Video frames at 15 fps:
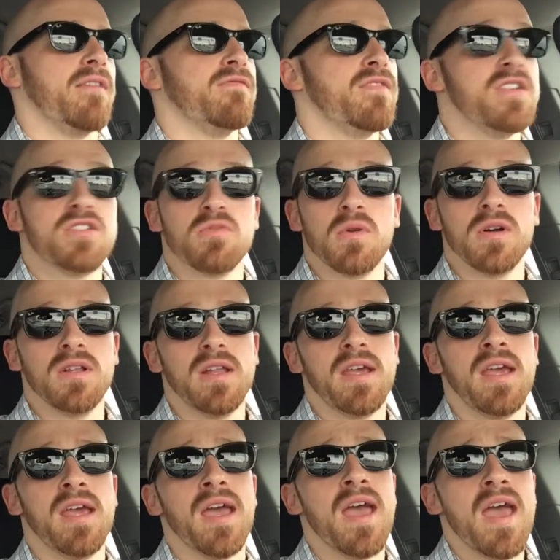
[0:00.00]

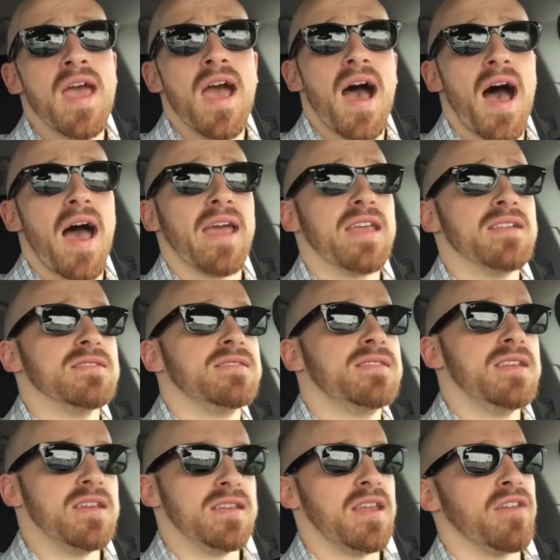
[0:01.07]
Visually, I can
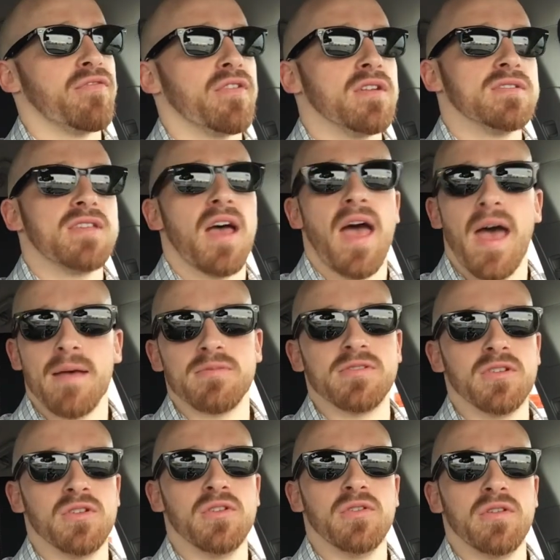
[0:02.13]
see a difference,
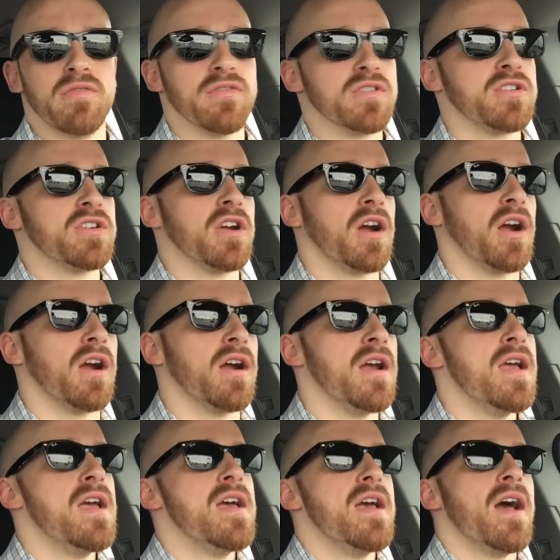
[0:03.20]
absolutely, for sure.
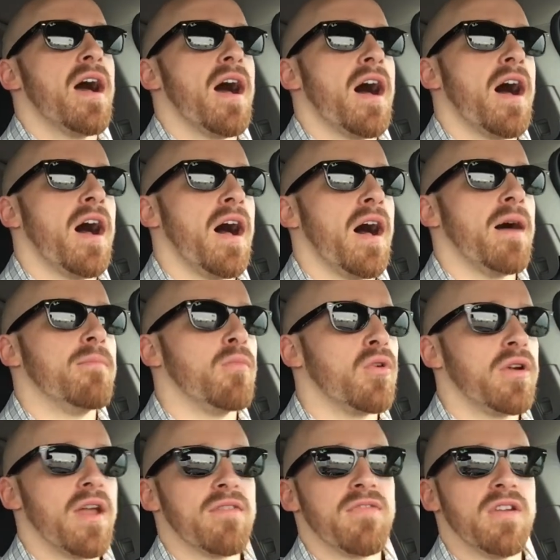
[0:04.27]

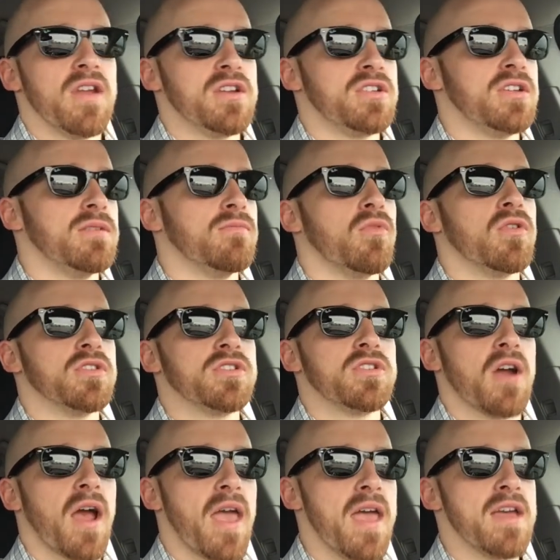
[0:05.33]
More definition, more
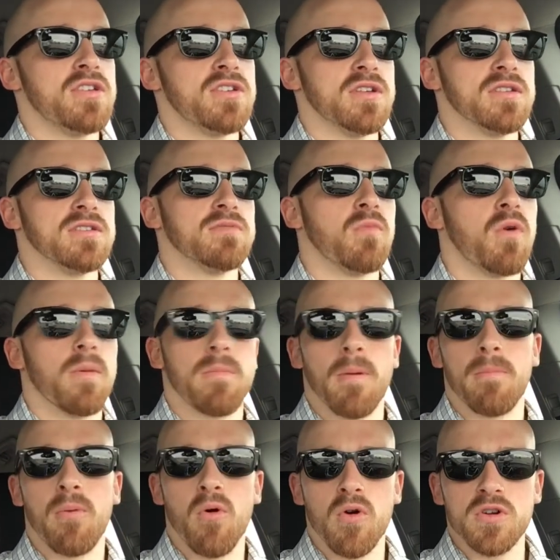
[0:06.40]
striations, more
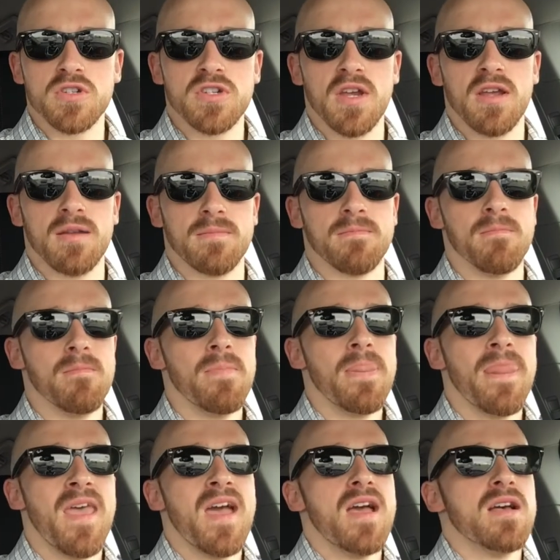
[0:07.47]
proportion.
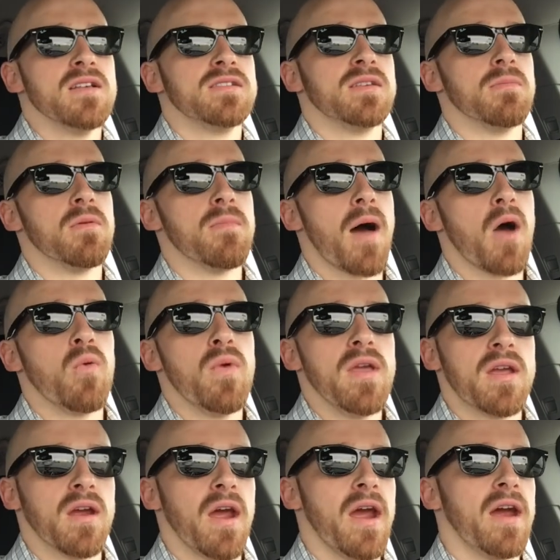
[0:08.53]
Some of my
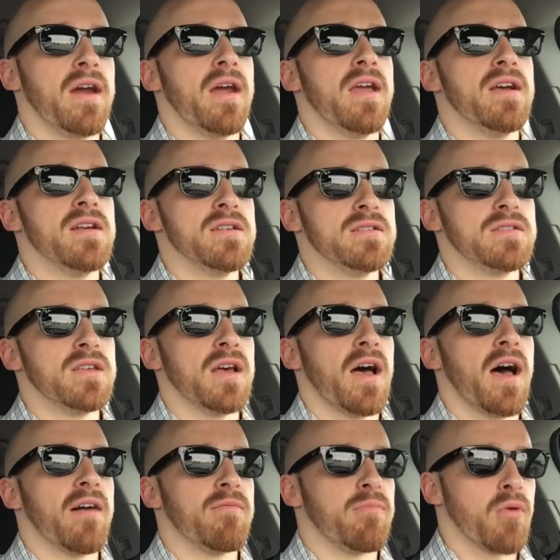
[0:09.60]
weaker areas
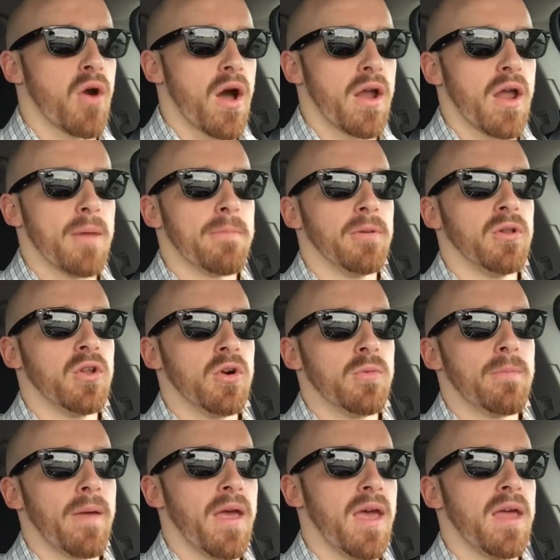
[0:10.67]
I've brought up a little
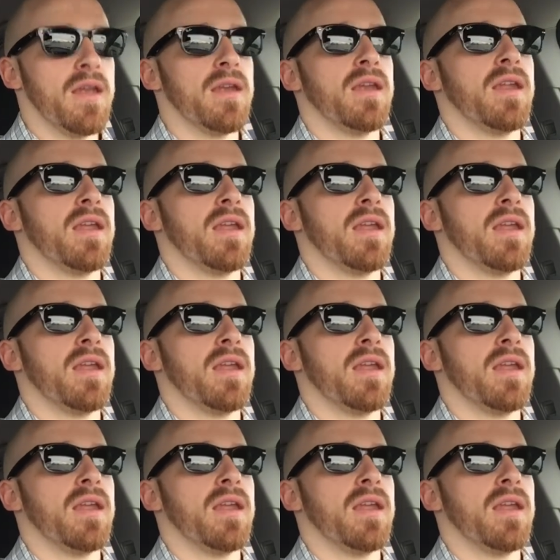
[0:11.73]
bit.